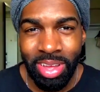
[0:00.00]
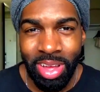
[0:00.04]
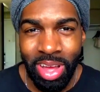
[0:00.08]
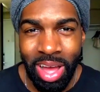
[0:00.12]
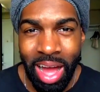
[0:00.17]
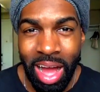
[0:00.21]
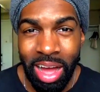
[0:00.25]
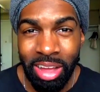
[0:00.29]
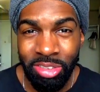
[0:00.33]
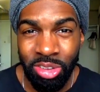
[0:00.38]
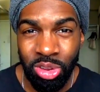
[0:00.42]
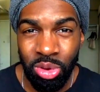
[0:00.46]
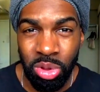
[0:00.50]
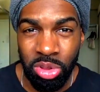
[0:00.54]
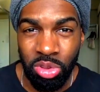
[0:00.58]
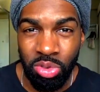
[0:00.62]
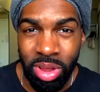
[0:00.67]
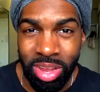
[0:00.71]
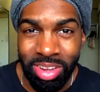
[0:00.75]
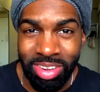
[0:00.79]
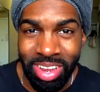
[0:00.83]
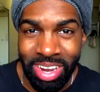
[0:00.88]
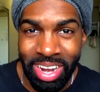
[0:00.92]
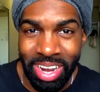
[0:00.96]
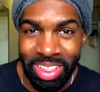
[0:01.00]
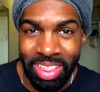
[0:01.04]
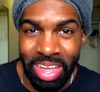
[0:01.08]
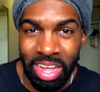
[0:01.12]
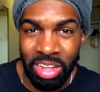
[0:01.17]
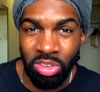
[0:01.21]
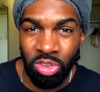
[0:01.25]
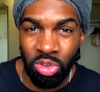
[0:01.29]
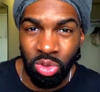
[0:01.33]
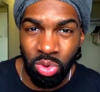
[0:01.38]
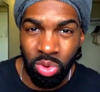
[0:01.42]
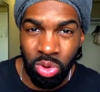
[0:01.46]
How did you do translating
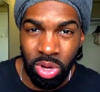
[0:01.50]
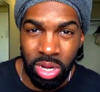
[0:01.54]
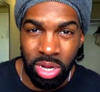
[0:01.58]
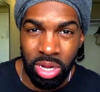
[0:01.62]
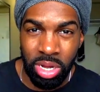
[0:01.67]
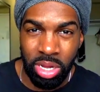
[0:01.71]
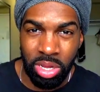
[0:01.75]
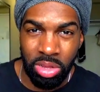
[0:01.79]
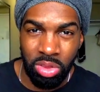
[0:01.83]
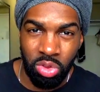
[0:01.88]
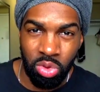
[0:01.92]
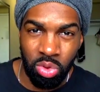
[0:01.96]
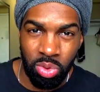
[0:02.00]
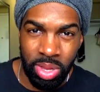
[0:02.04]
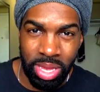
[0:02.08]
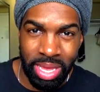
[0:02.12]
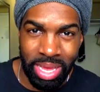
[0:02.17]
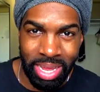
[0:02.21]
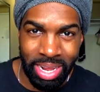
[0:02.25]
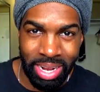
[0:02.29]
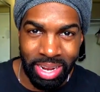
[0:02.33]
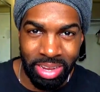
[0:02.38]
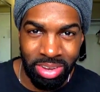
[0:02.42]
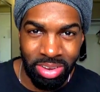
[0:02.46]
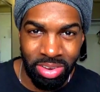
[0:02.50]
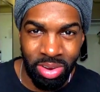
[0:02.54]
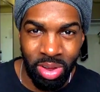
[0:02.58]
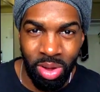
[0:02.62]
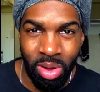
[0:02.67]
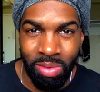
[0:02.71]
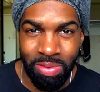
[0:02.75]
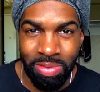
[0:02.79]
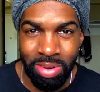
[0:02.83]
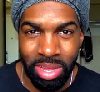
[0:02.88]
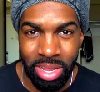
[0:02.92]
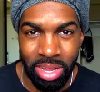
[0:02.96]
that to English?
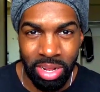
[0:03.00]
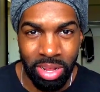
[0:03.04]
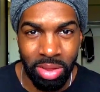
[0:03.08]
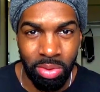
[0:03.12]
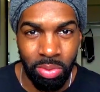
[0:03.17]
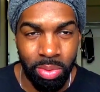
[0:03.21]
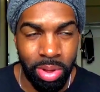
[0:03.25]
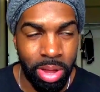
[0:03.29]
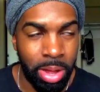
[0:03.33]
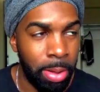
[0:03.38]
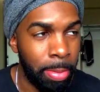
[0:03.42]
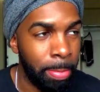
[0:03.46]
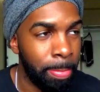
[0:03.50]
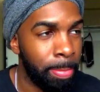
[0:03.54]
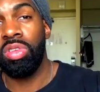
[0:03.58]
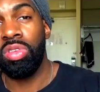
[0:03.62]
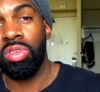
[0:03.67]
Hopefully you did well.